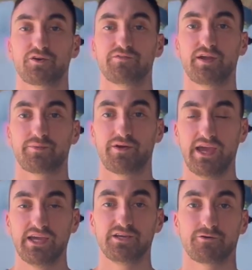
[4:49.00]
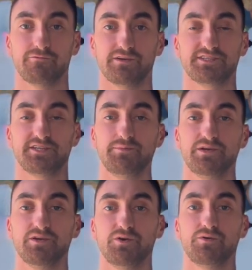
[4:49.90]
nerve number 8, your
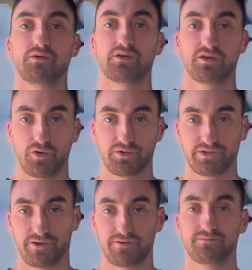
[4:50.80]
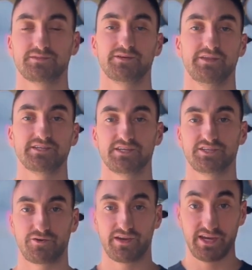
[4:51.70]
vestibulocochlear. So this
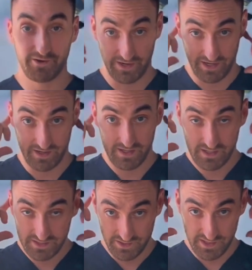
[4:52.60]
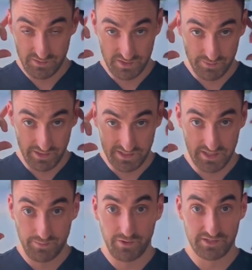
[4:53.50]
is your hearing. So this one's pretty
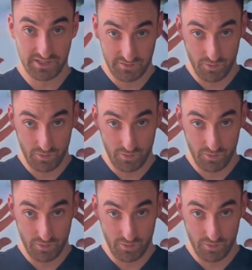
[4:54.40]
simple. It's just